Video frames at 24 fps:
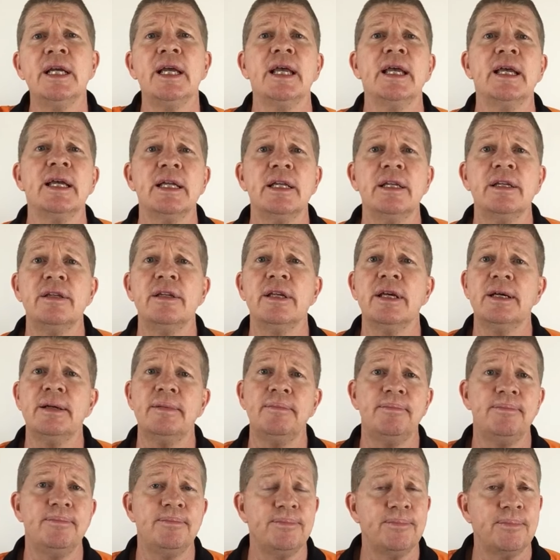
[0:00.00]
and
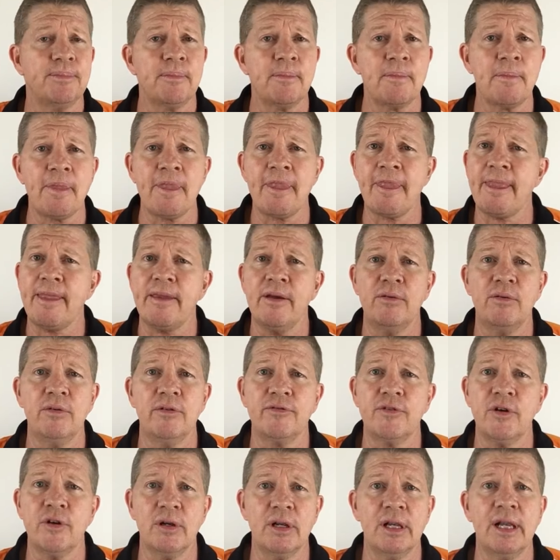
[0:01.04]

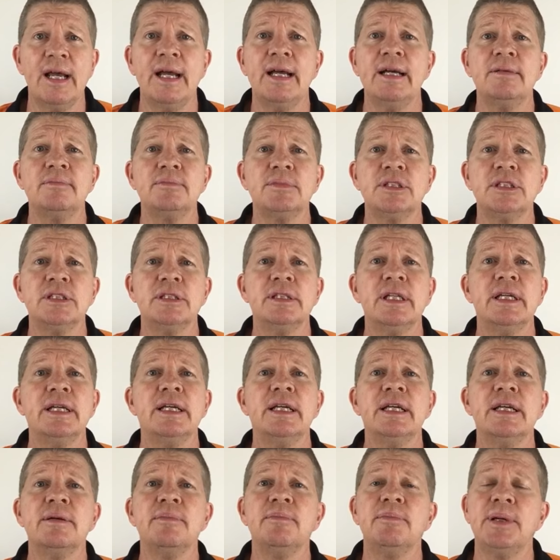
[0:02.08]
we've got alarms in
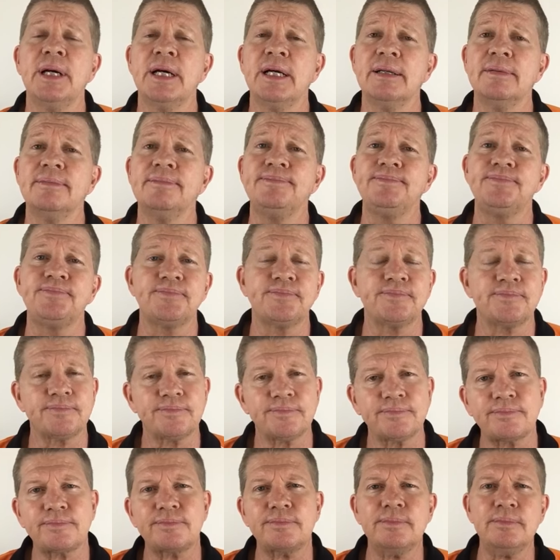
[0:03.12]
there, but
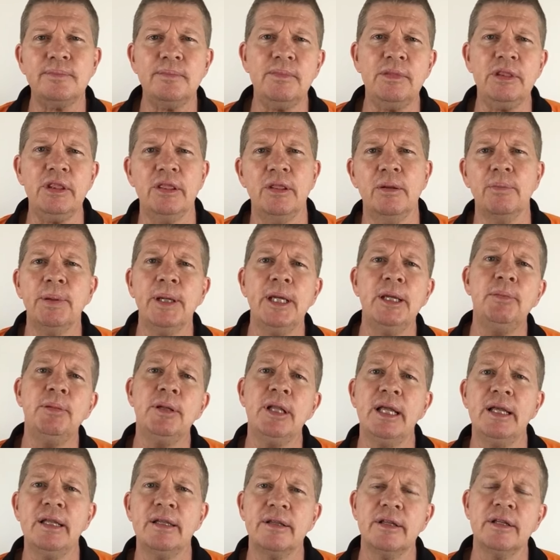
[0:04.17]
the
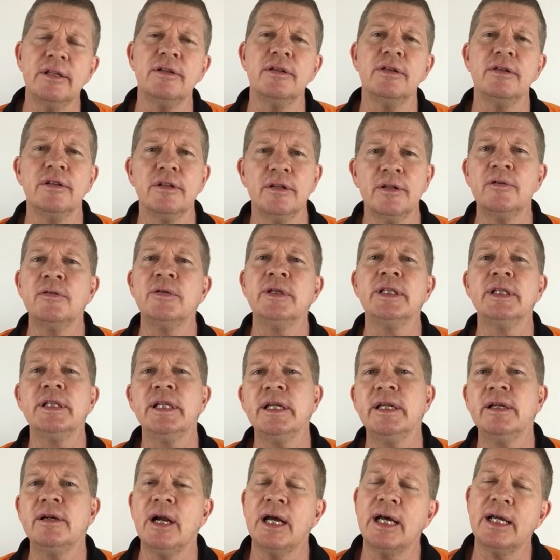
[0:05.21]
people that are in
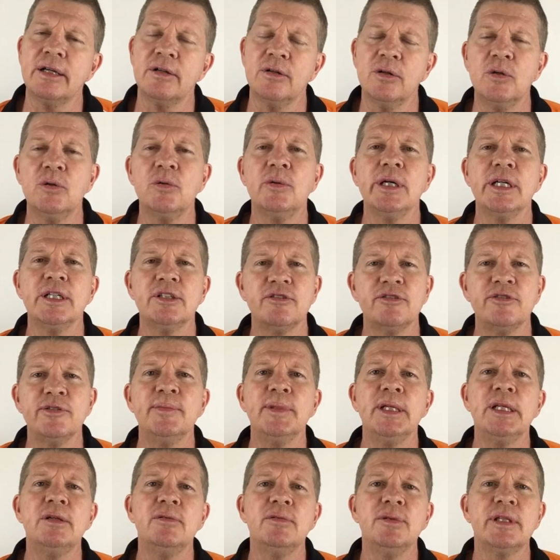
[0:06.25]
there aren't always
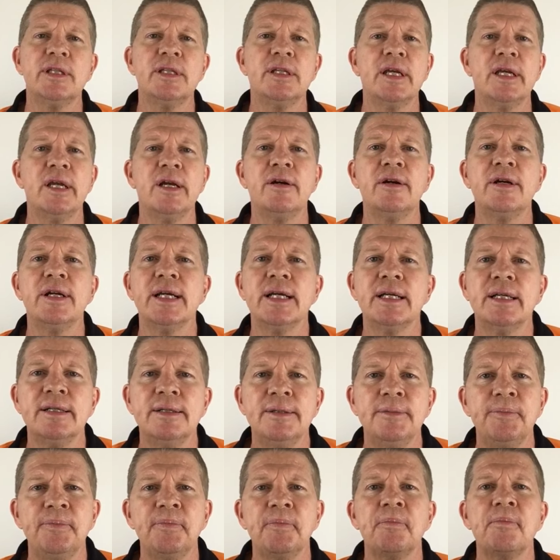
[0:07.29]
familiar with the area,
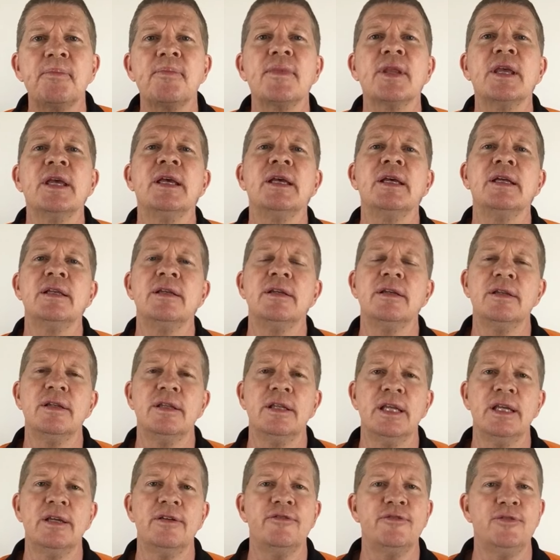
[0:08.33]
and
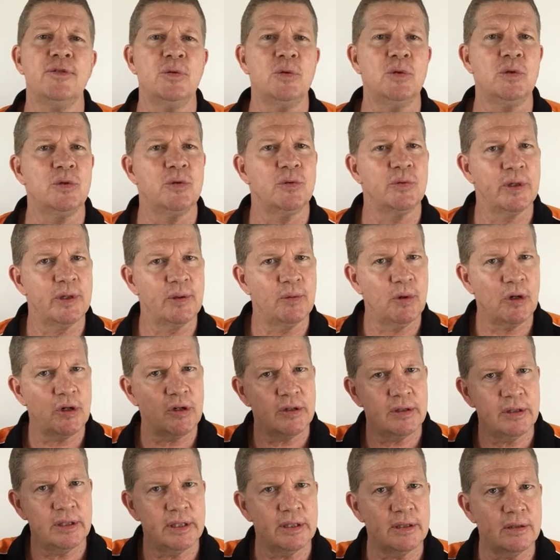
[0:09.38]
therefore we
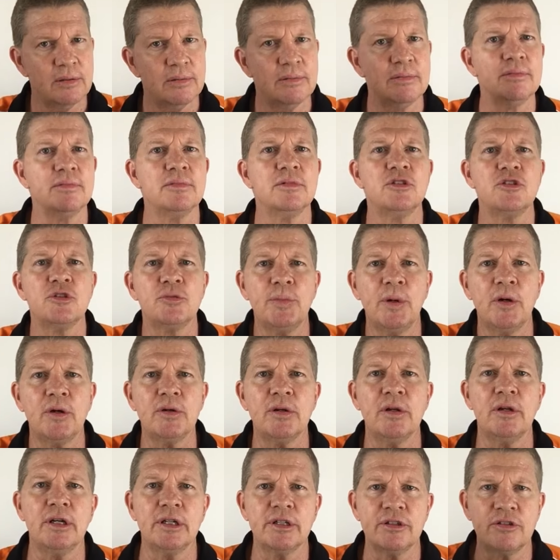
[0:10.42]
wanted little
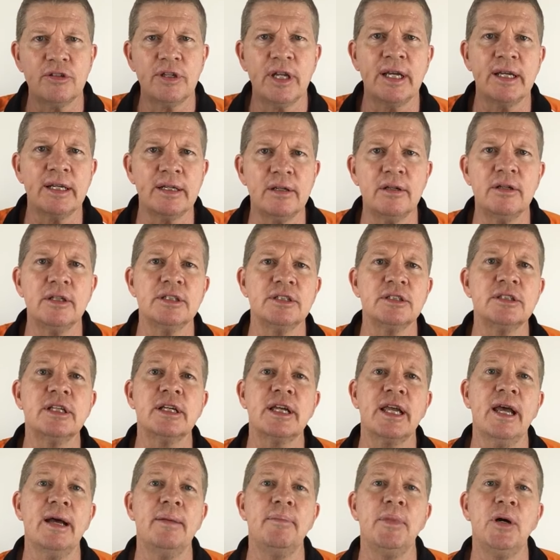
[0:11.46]
spotlights, downlights to
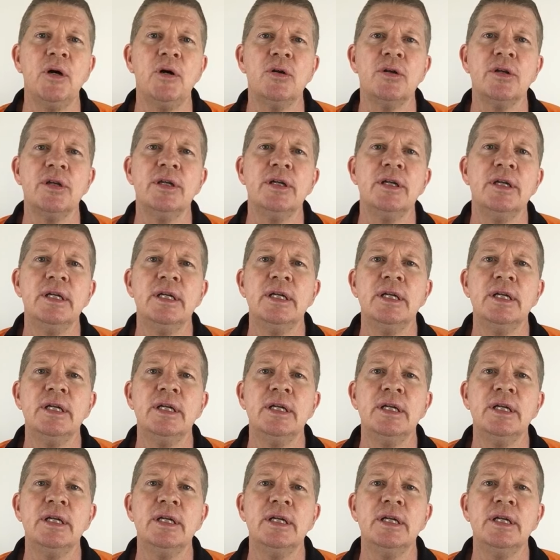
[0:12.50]
come on